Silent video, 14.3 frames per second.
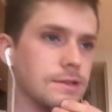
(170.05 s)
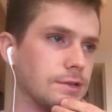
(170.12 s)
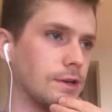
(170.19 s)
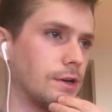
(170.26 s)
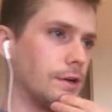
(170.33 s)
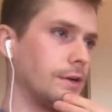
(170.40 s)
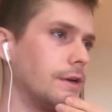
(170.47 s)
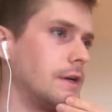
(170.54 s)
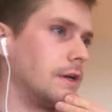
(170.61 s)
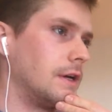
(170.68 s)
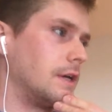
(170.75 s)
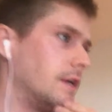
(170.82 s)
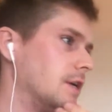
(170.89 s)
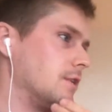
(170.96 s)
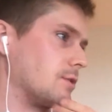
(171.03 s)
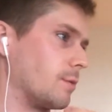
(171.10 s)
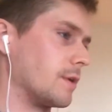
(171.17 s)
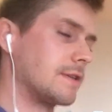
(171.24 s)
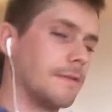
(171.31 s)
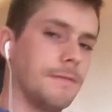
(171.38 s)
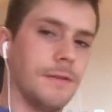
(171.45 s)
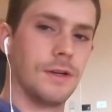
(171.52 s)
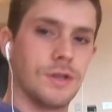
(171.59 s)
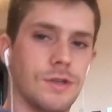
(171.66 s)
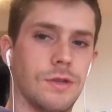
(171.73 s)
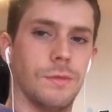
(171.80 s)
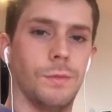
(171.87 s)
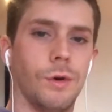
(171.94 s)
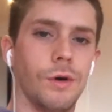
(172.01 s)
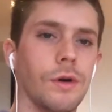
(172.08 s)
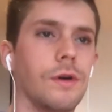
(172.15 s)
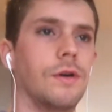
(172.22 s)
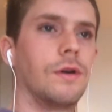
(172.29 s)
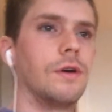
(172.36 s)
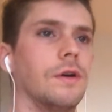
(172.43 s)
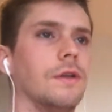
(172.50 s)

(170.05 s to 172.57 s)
So once I've finished the book,